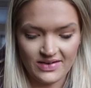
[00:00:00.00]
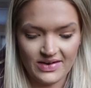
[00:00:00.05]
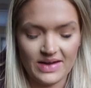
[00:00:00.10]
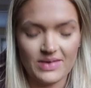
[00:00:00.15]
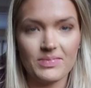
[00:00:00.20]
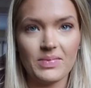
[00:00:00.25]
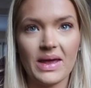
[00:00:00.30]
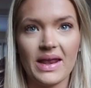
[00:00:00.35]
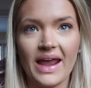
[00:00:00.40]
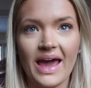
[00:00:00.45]
All
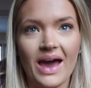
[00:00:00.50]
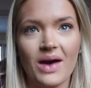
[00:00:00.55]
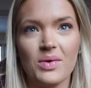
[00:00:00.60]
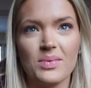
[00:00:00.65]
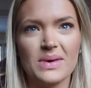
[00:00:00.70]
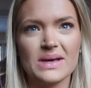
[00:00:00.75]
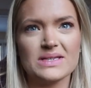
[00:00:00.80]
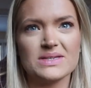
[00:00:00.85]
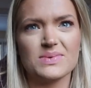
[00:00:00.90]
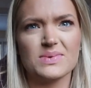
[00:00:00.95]
right, and how
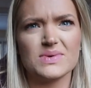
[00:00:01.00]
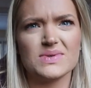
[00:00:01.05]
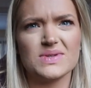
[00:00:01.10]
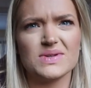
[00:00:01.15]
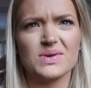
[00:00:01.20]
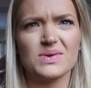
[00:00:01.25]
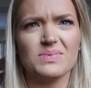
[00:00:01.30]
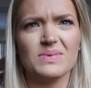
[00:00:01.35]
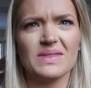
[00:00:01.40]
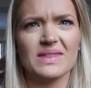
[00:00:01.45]
am I supposed
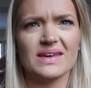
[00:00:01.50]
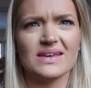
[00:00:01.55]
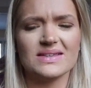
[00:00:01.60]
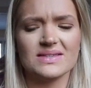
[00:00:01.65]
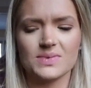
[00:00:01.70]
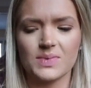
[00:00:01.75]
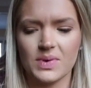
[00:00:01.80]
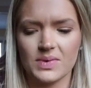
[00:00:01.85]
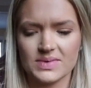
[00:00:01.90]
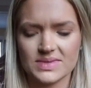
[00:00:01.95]
to open
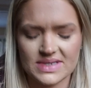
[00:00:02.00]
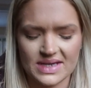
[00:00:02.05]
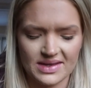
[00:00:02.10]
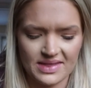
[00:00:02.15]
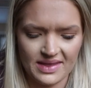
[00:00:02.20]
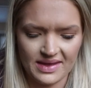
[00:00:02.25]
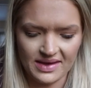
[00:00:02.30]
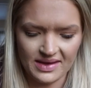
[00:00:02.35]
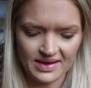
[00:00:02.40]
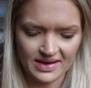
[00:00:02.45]
this? What was I
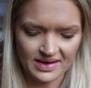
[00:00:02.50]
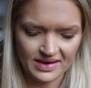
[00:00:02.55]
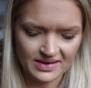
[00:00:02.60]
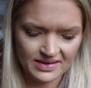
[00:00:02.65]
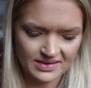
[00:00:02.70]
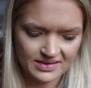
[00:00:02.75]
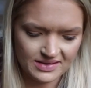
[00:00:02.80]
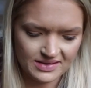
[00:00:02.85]
thinking?